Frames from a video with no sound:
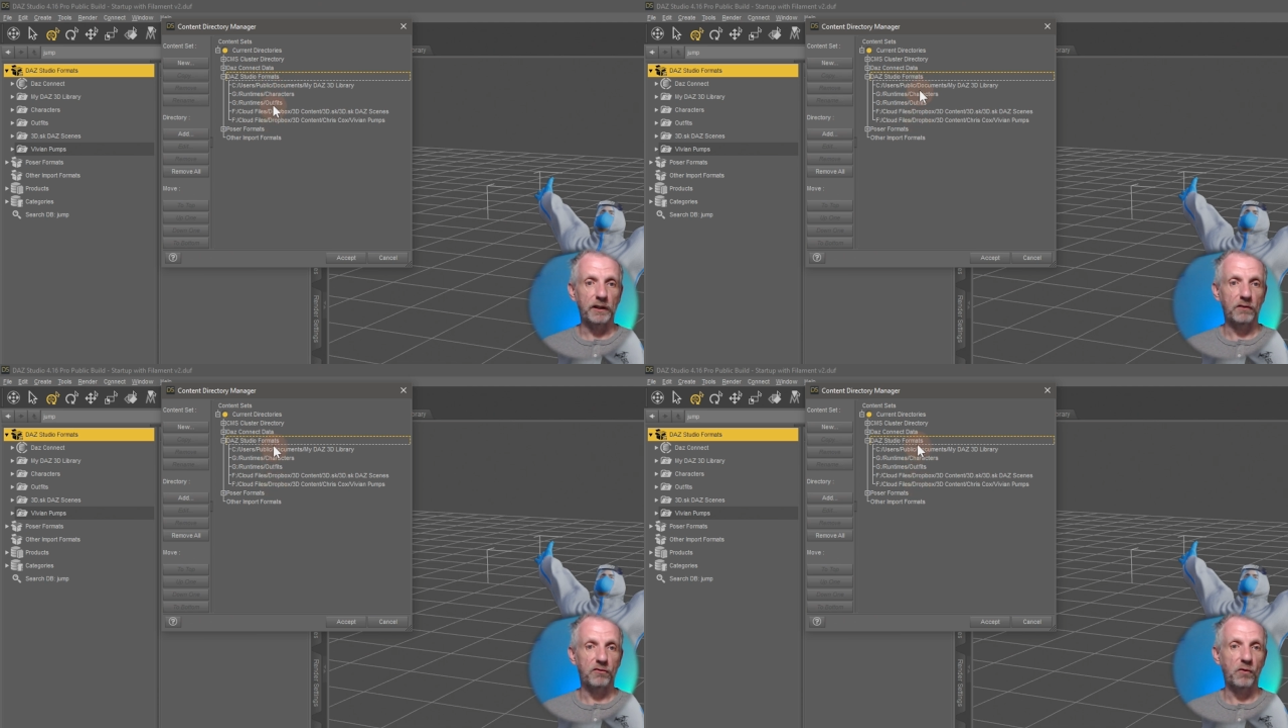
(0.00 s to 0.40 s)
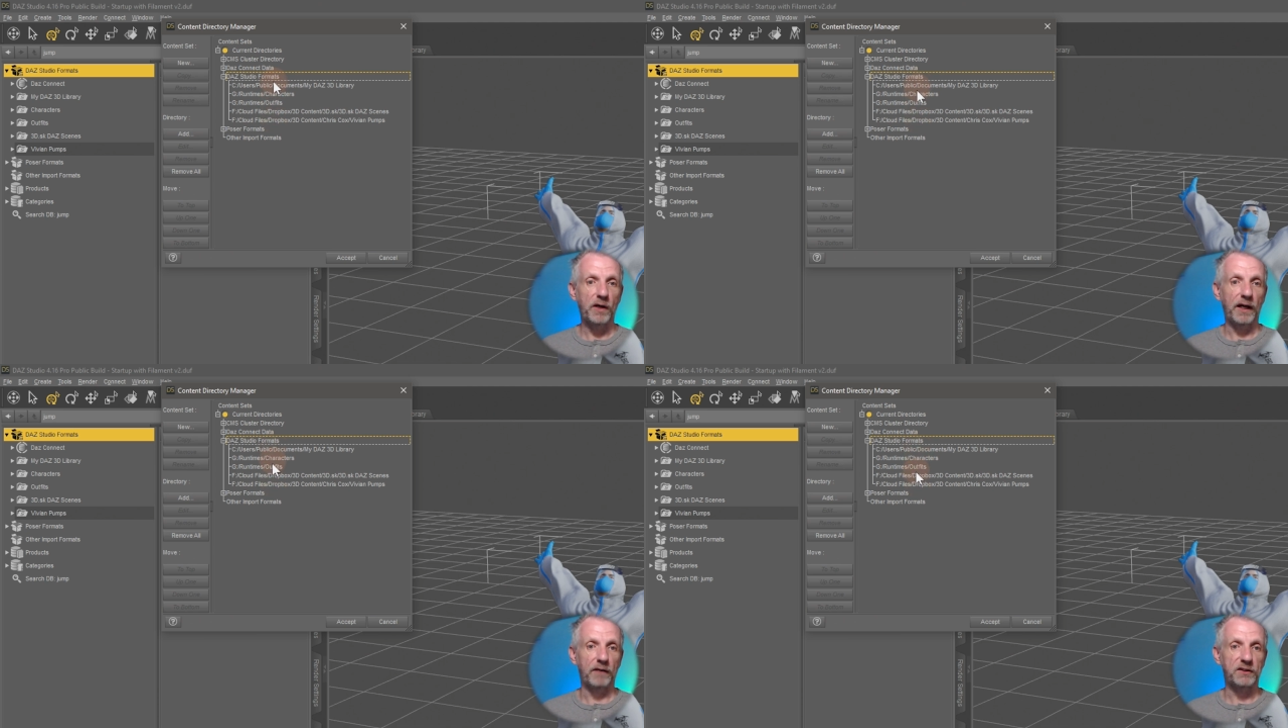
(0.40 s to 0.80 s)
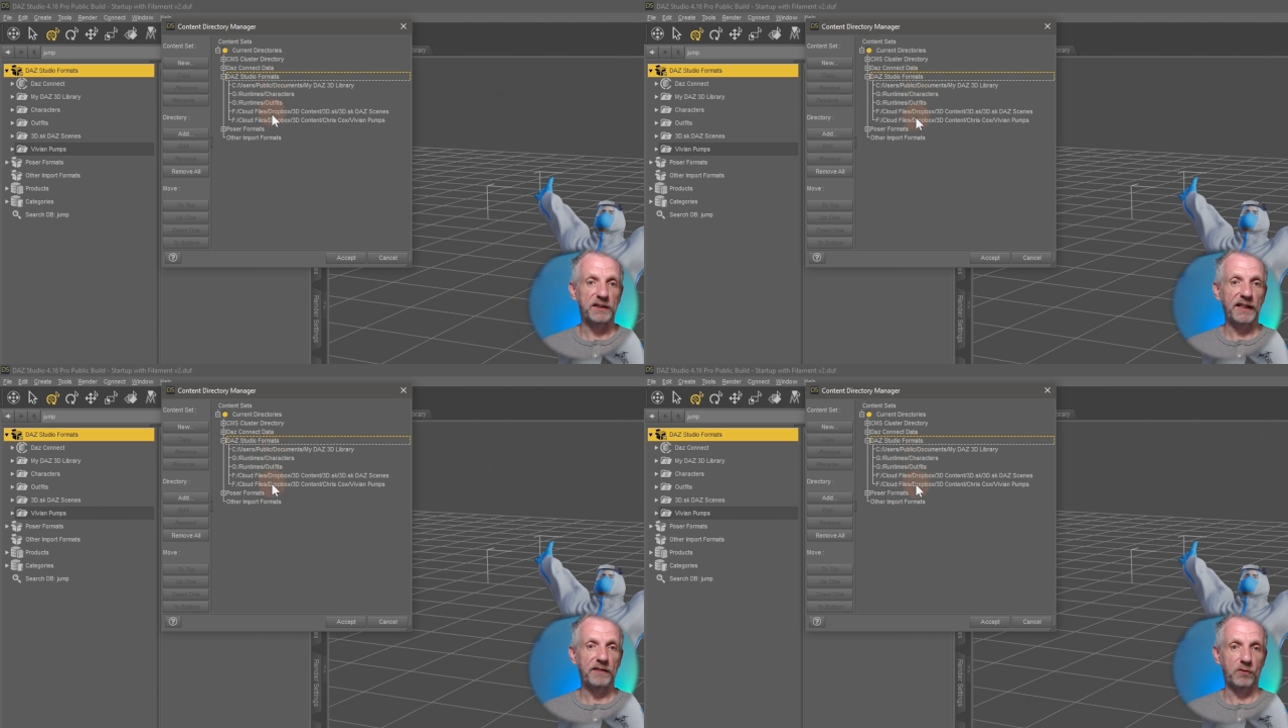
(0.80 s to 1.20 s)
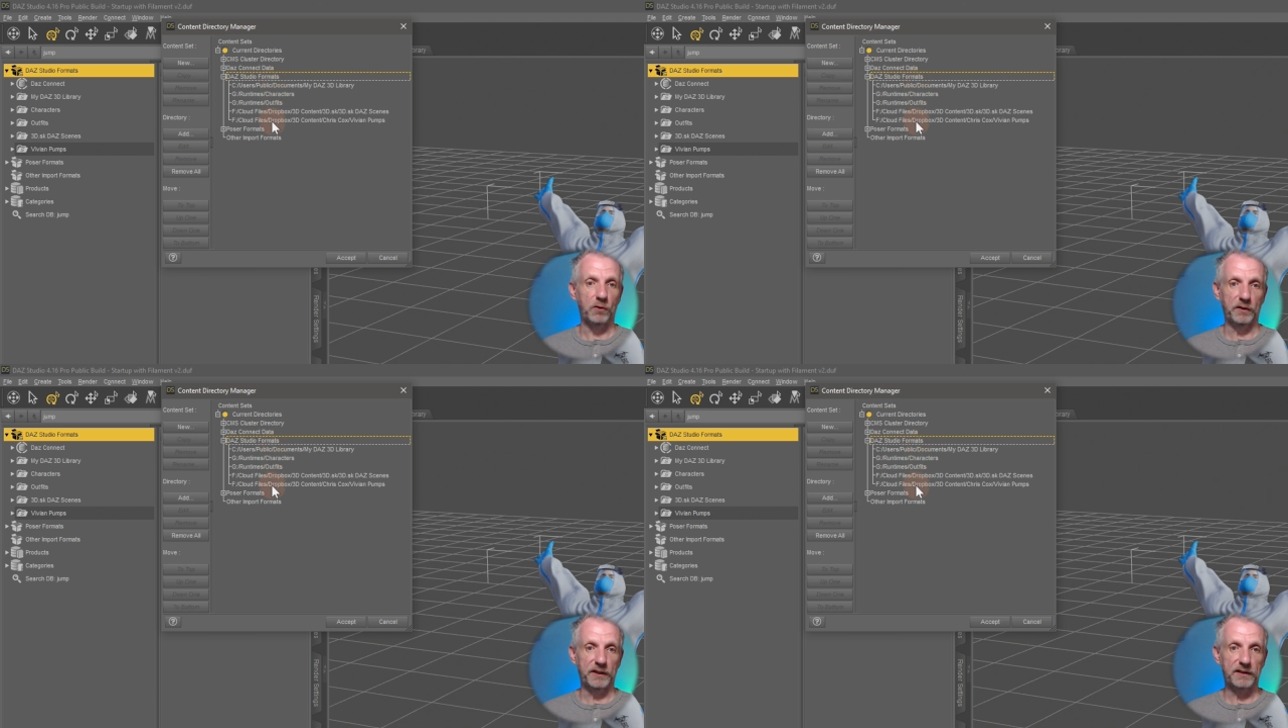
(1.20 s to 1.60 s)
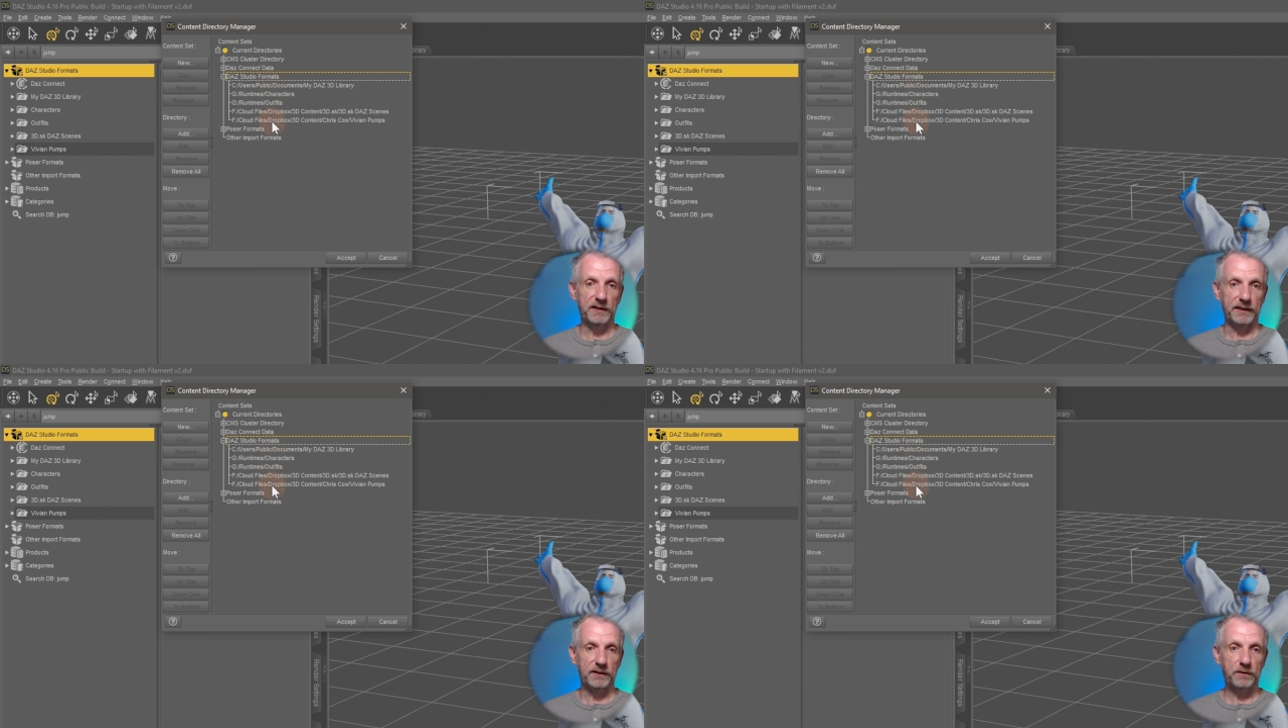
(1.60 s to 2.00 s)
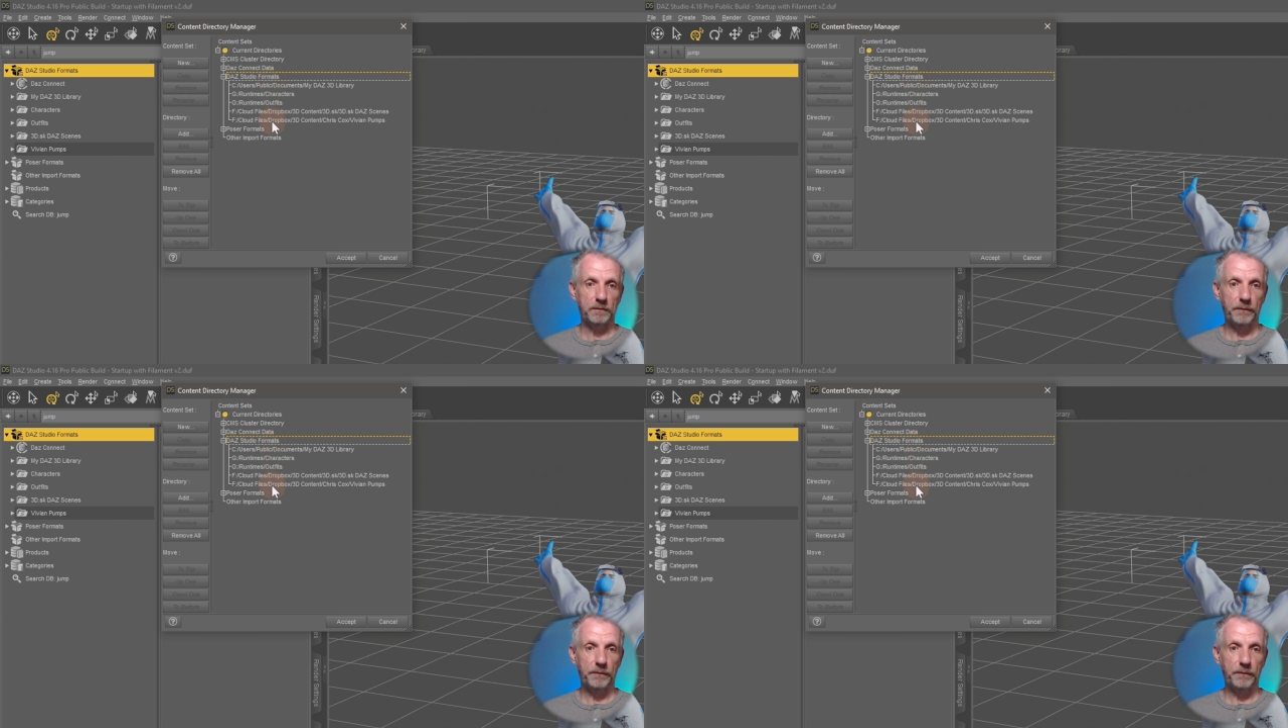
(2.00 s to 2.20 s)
of where I've saved all these things.